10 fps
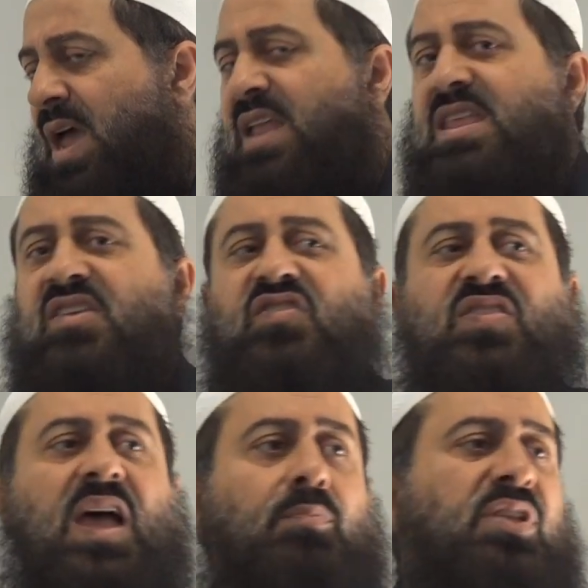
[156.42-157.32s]
and the
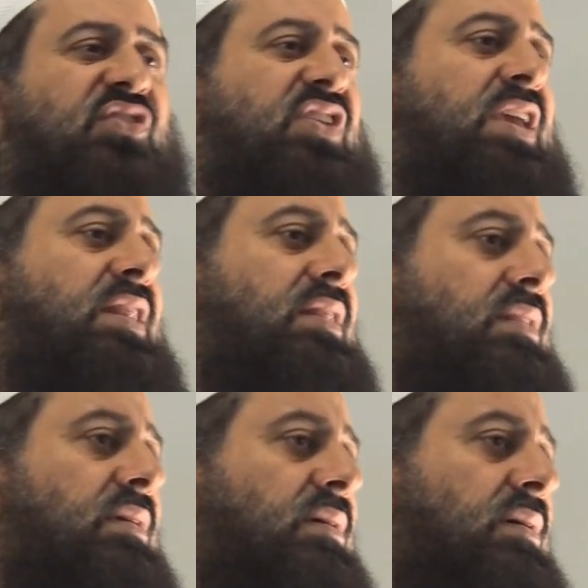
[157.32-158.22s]

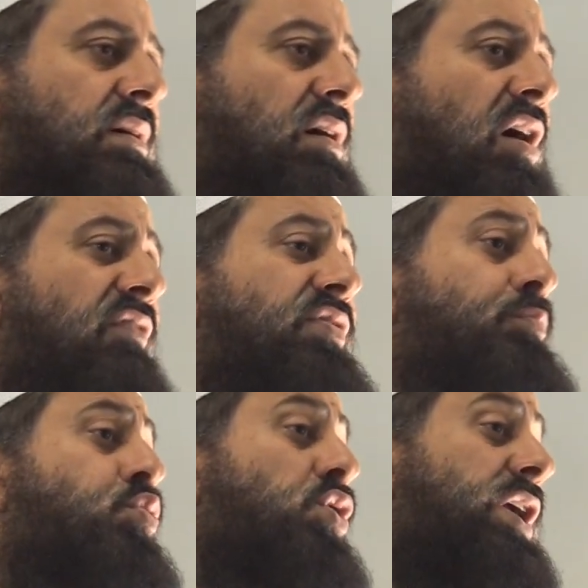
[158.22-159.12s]
establishing of the
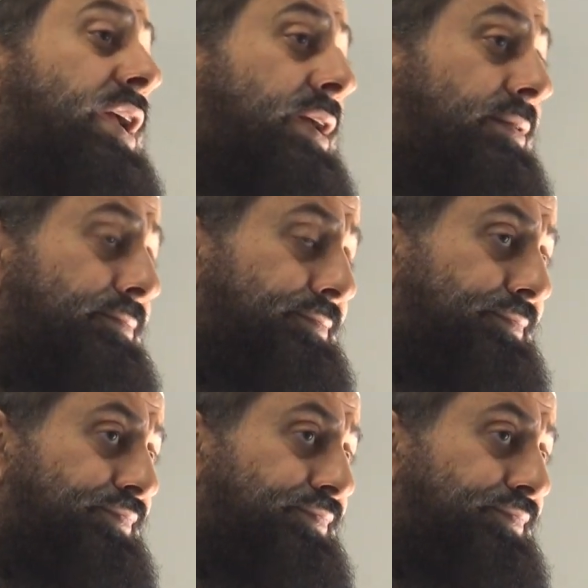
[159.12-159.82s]
prayer,